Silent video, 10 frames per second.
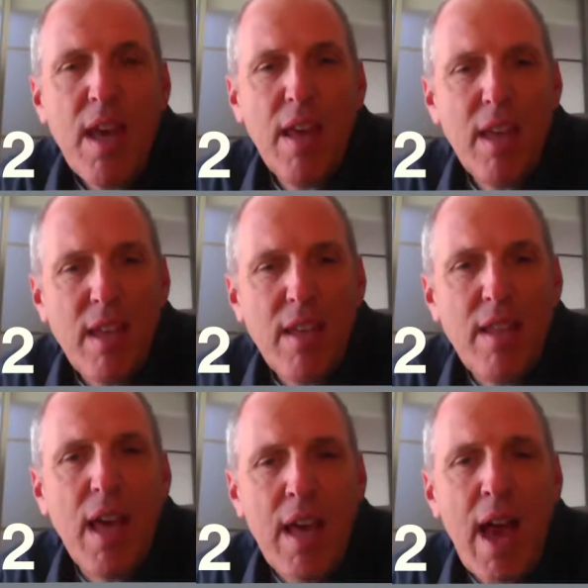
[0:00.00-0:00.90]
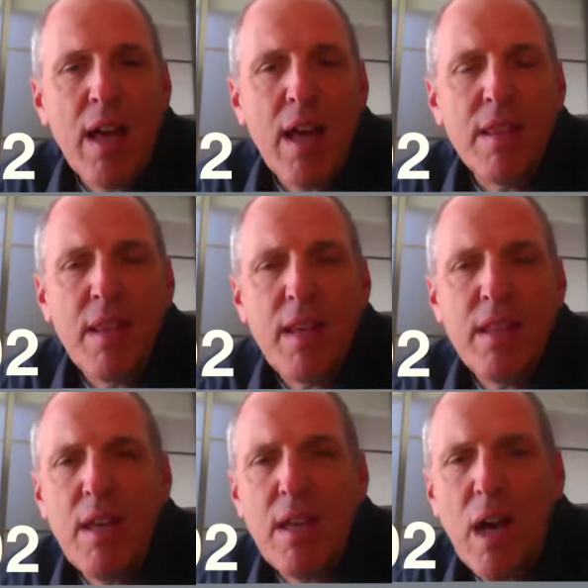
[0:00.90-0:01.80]
Yeah,
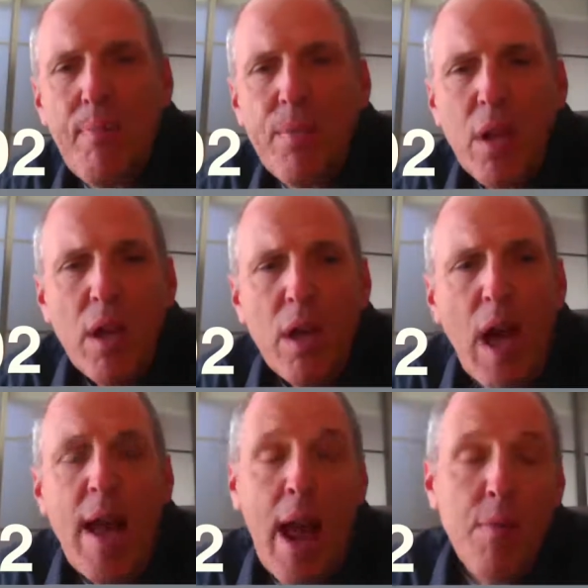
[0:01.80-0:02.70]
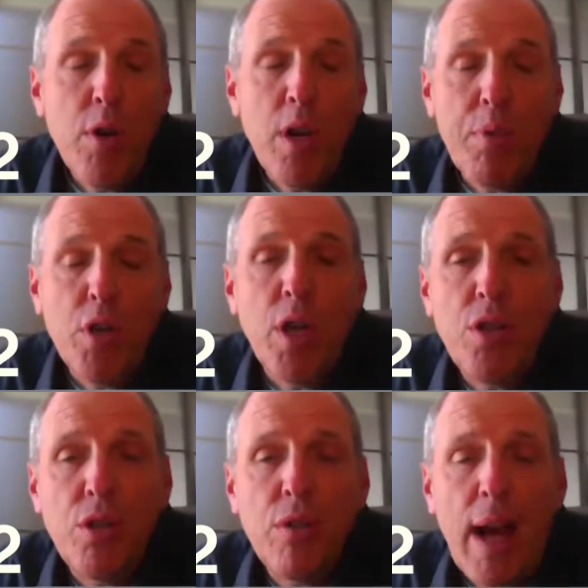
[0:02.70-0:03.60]
I really appreciate
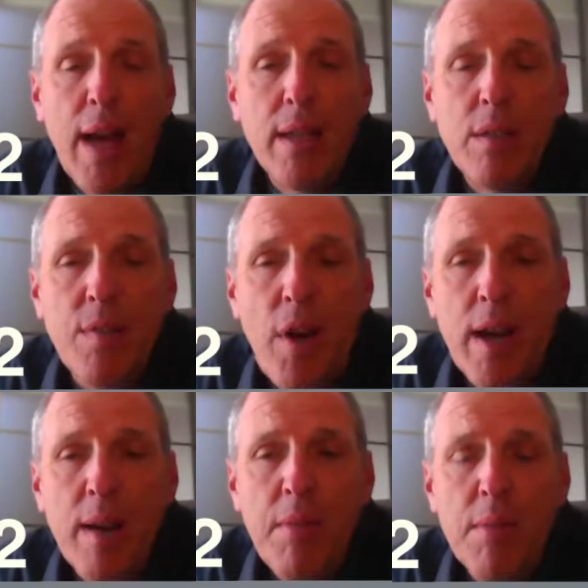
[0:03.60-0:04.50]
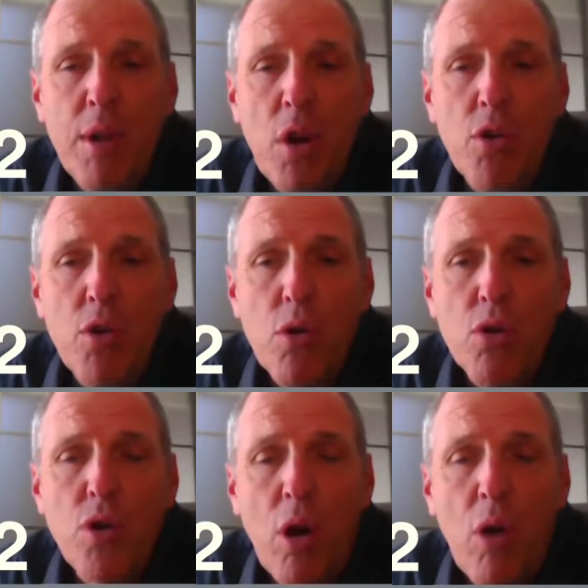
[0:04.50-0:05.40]
you guys inviting me to be on your
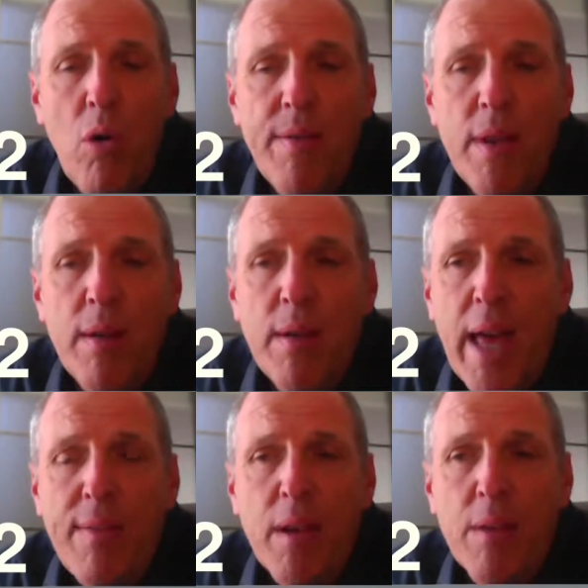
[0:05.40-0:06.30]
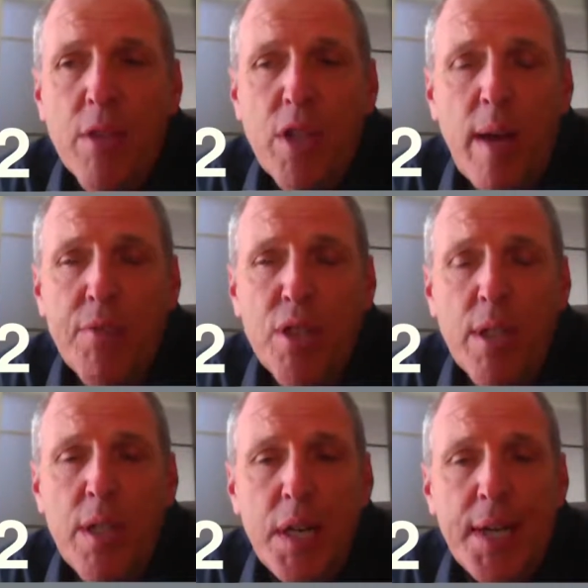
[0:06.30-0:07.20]
show, and the reception,
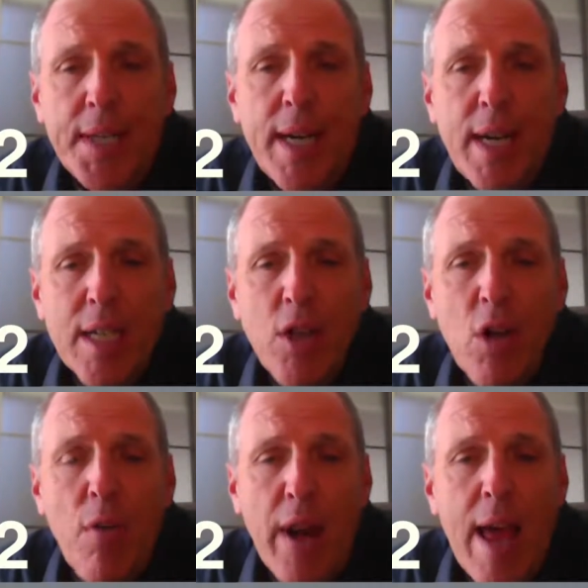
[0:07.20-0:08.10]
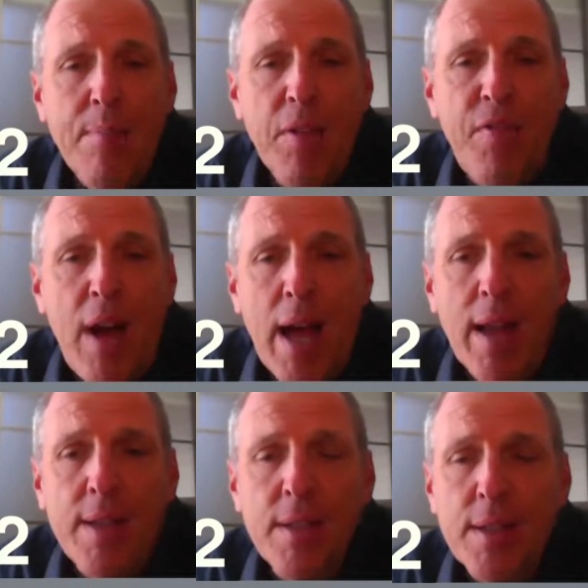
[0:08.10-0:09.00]
over at Amplify
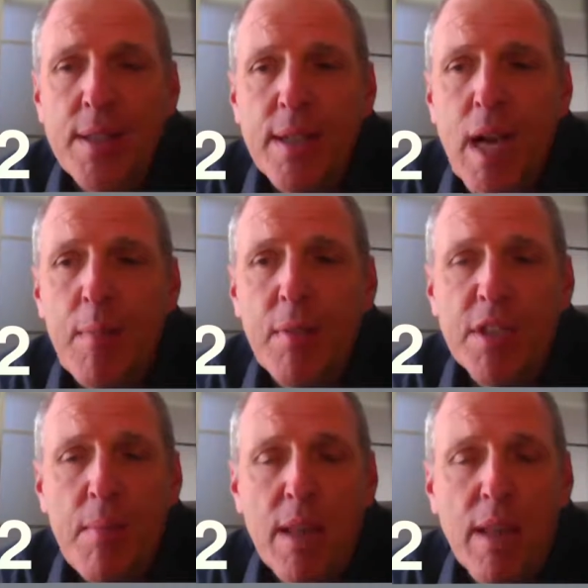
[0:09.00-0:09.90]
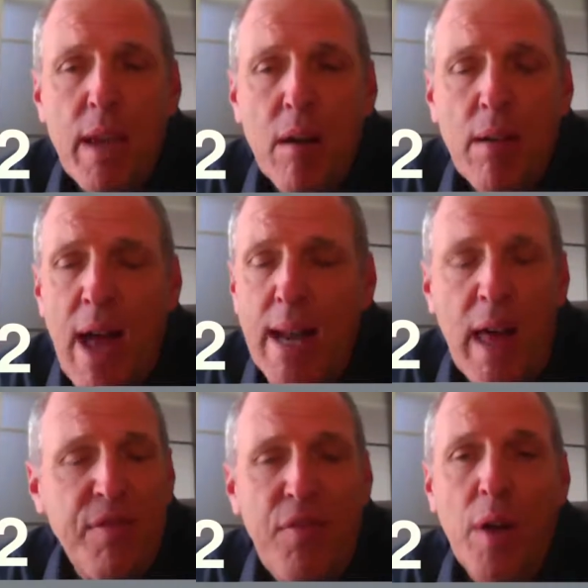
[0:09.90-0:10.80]
in the comments I made there. I had a lot
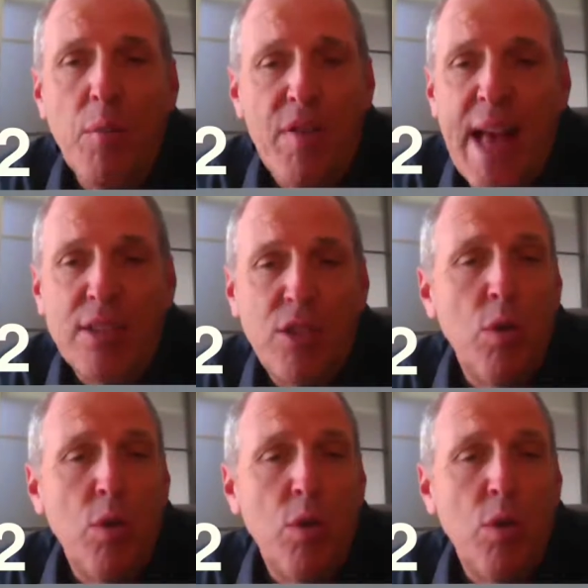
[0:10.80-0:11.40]
of fun with that too.